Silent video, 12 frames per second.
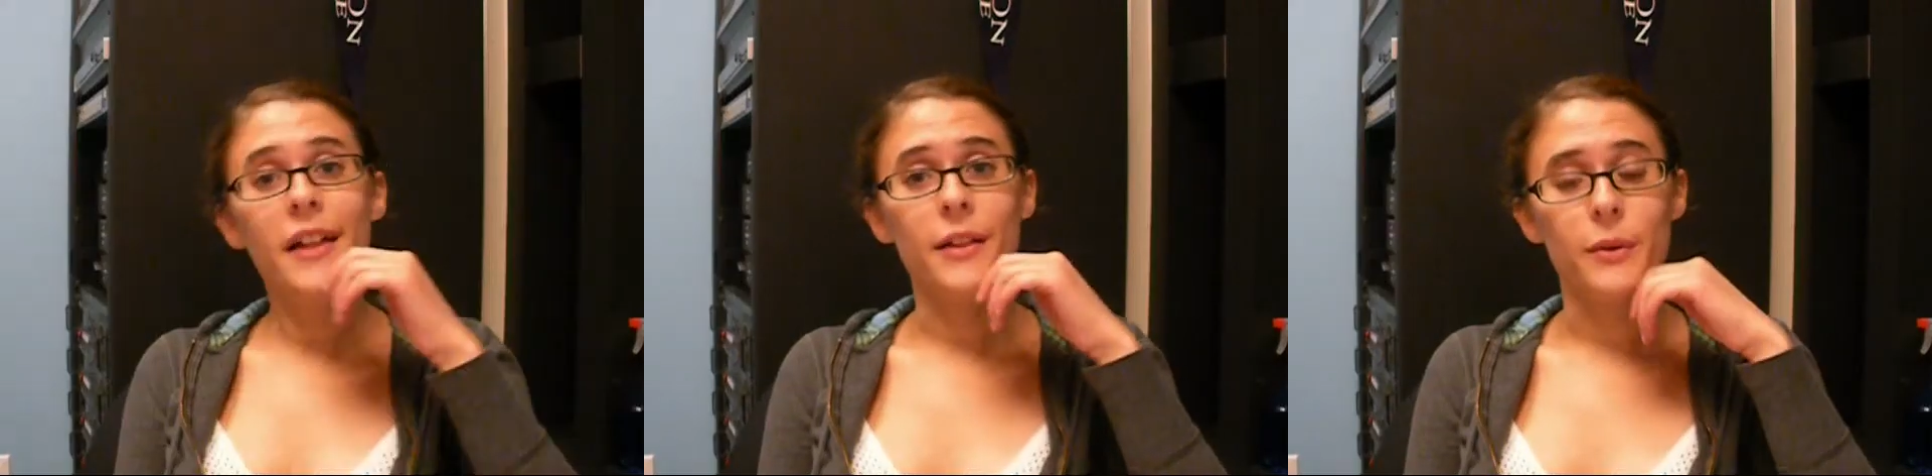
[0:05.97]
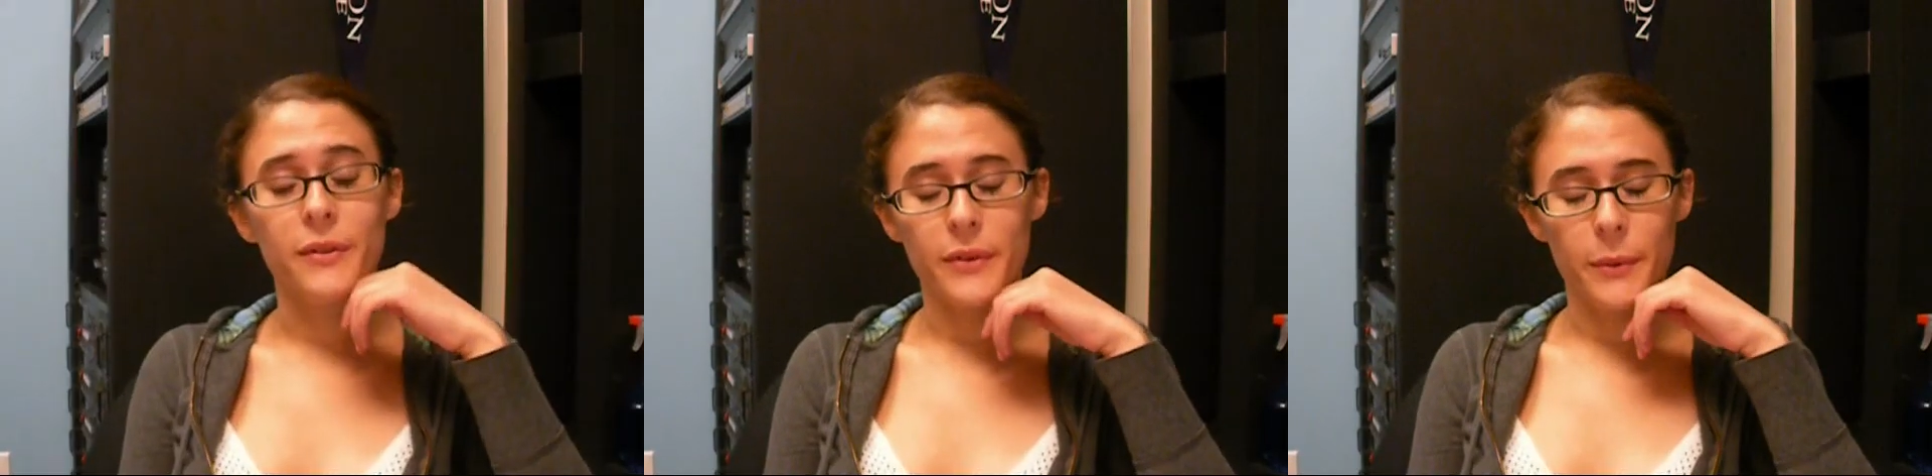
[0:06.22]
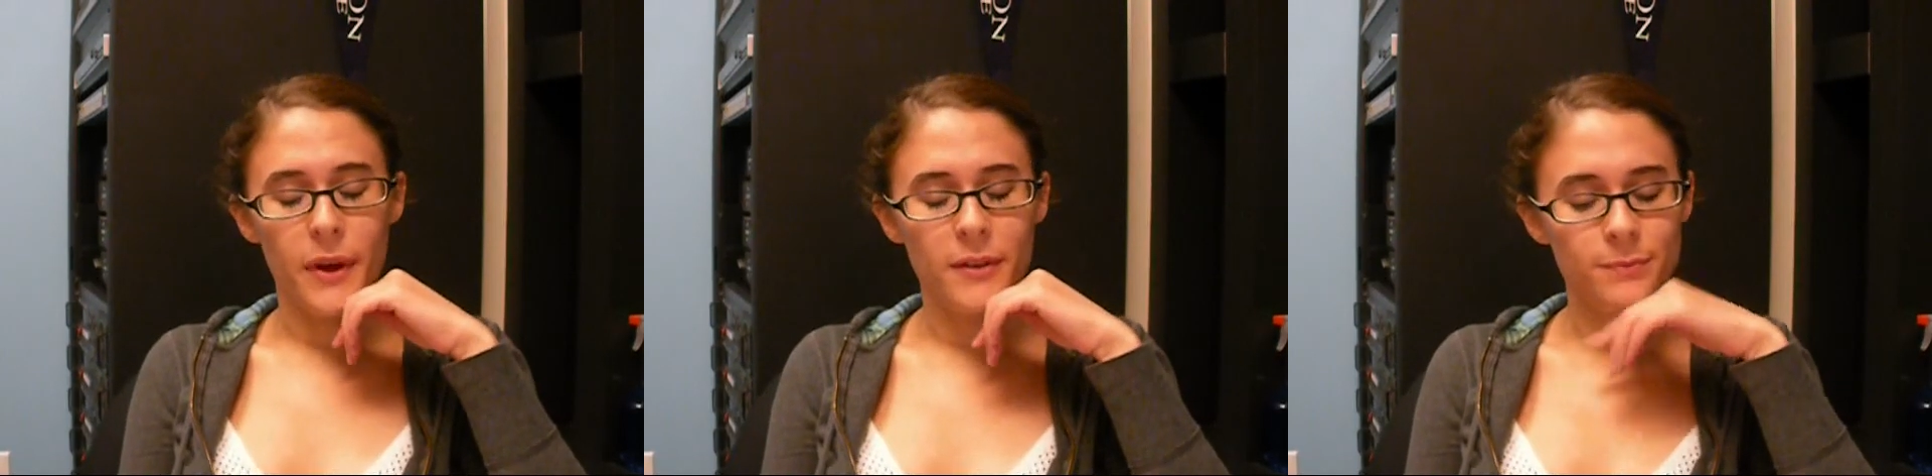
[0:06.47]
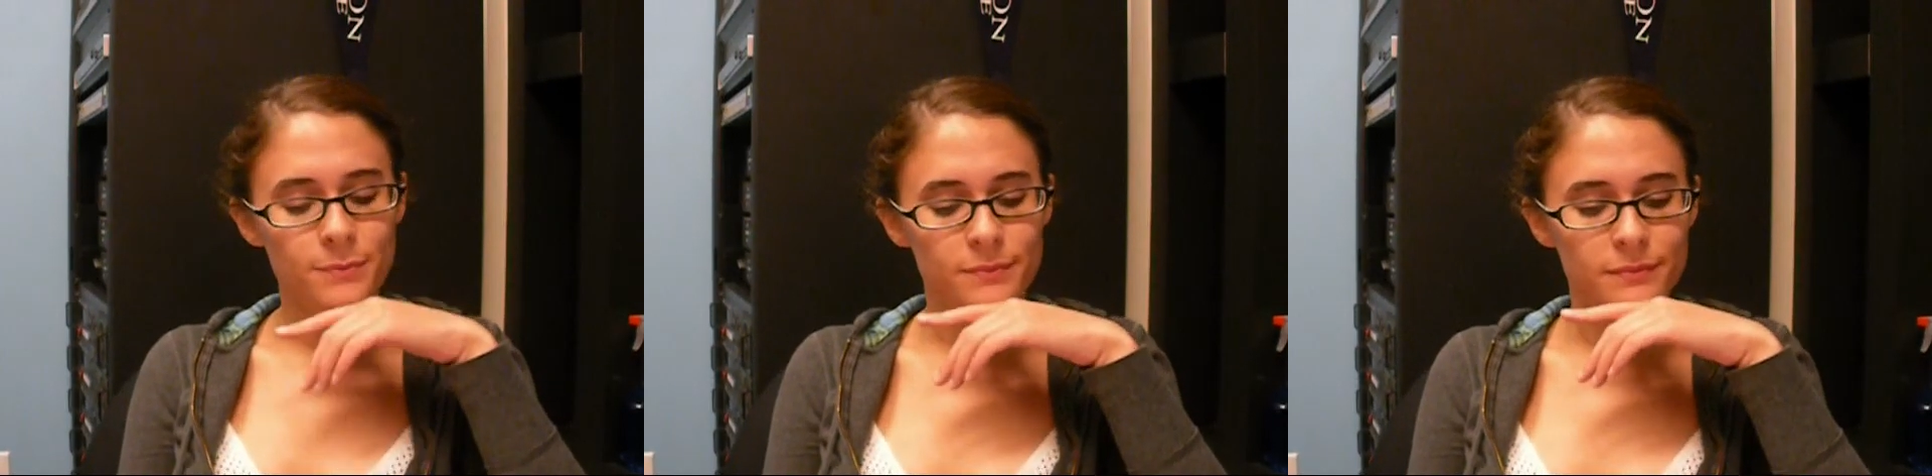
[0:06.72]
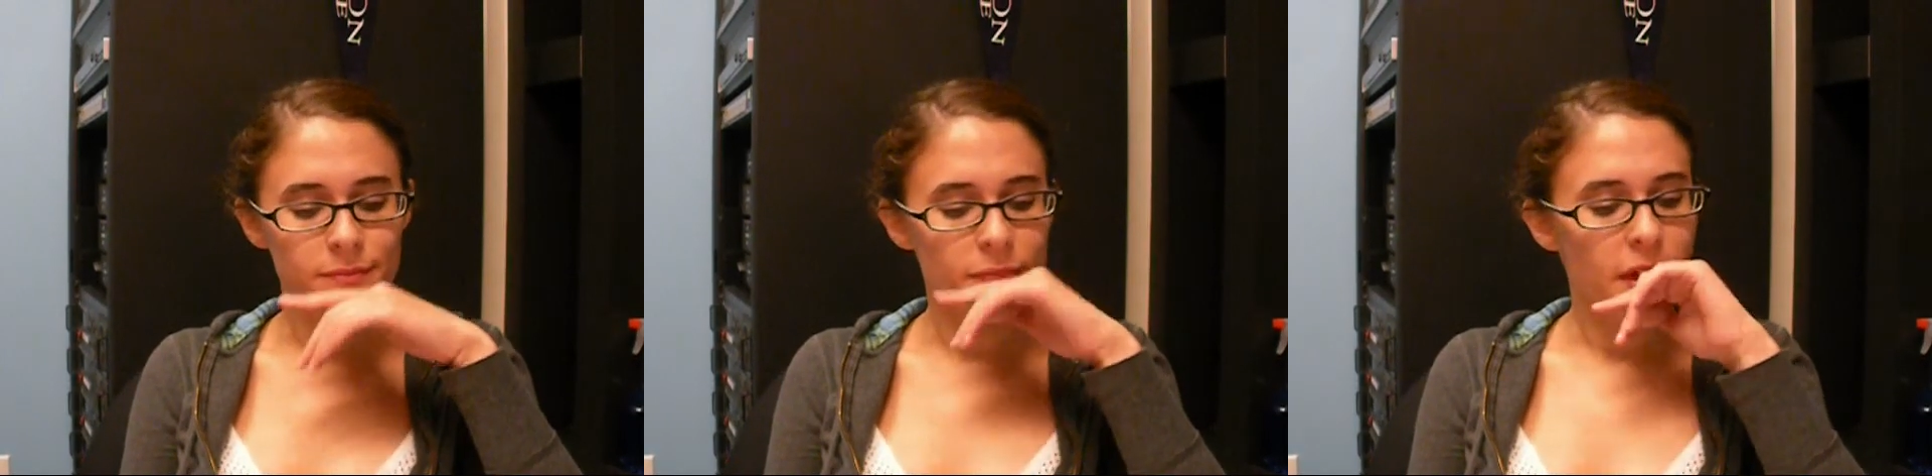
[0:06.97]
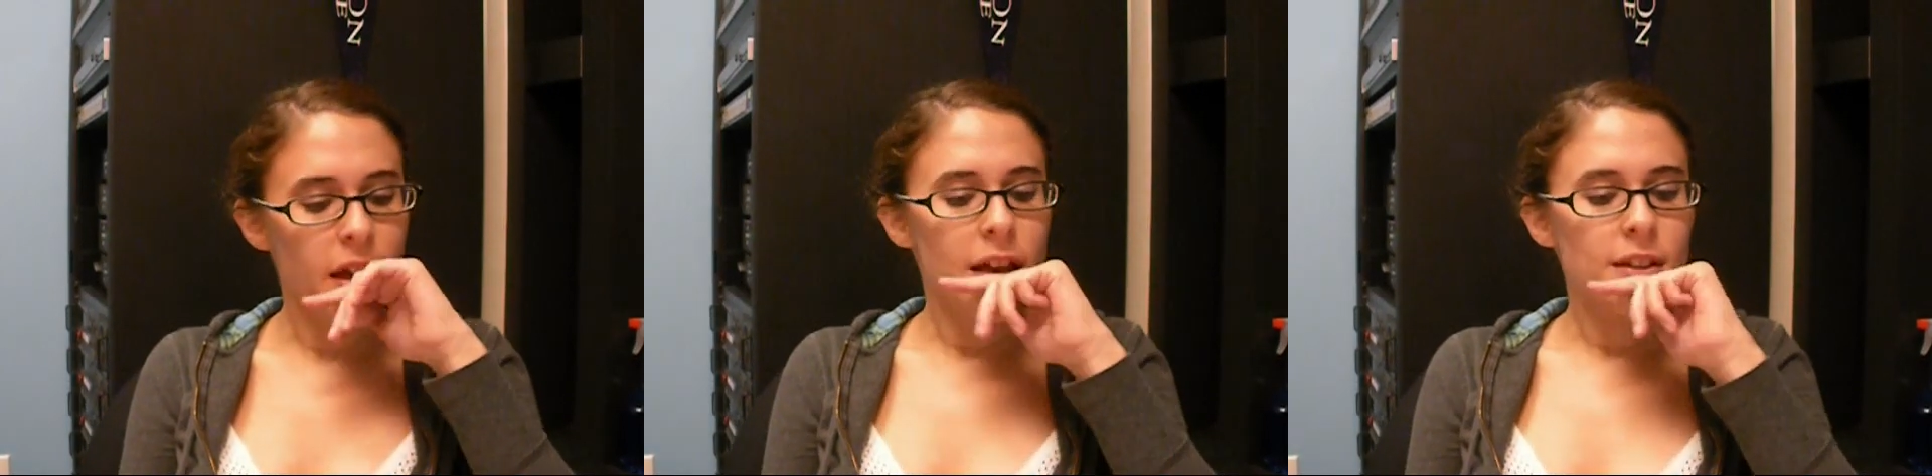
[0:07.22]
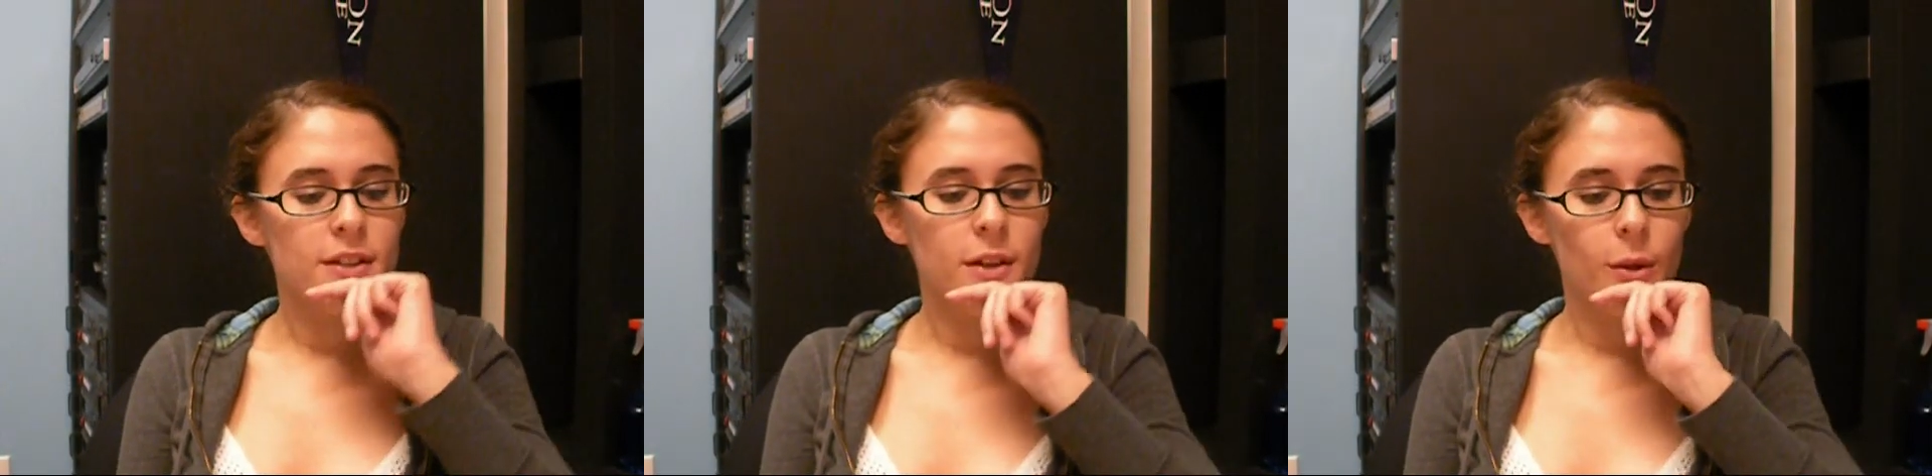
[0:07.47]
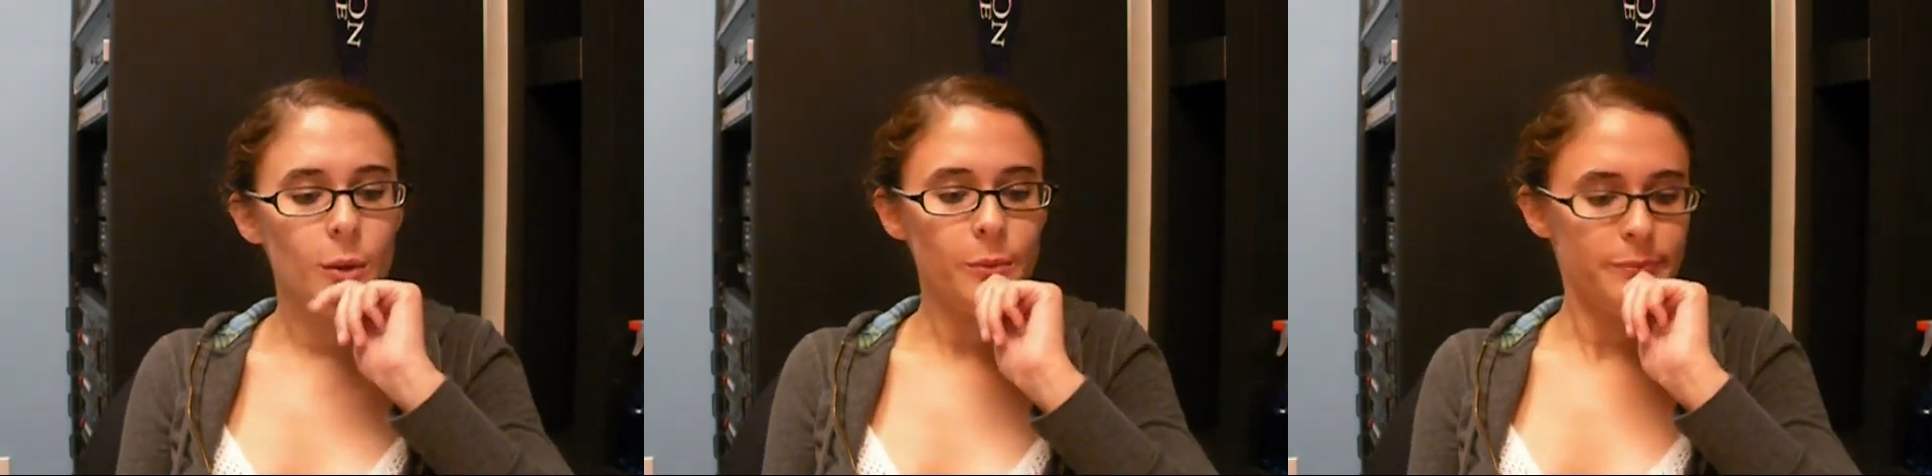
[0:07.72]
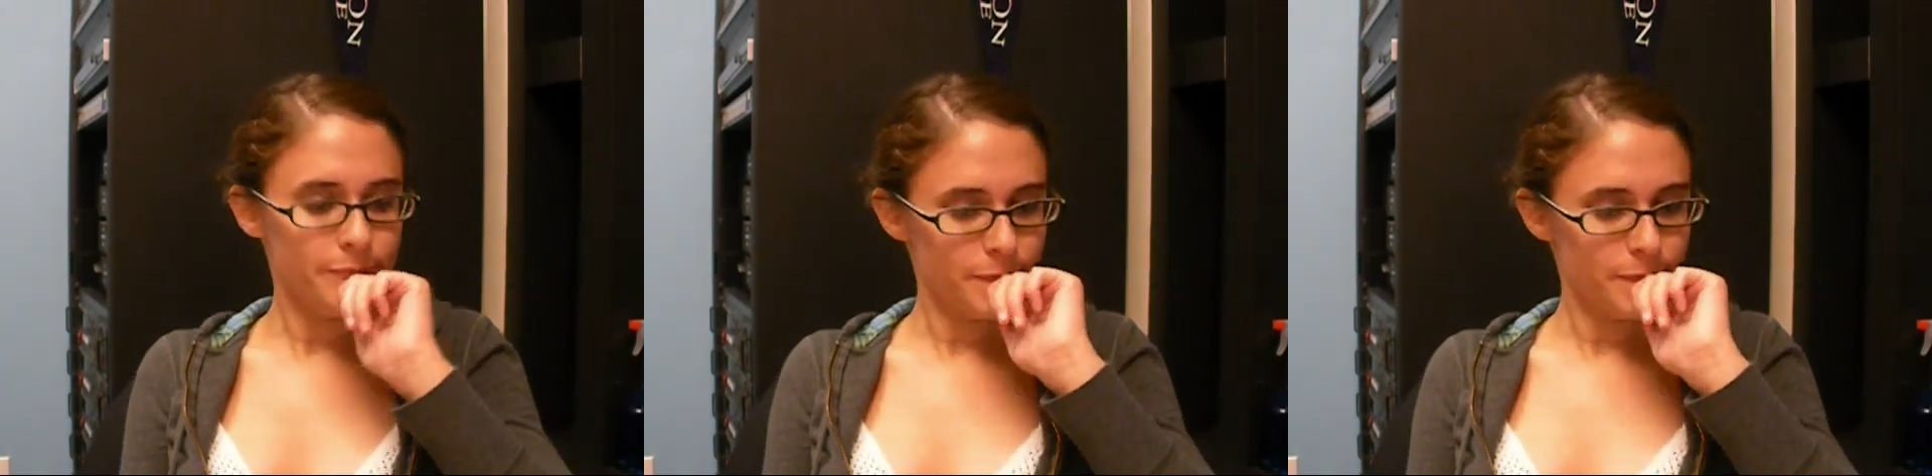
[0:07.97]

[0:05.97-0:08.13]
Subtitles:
Hello everyone. So,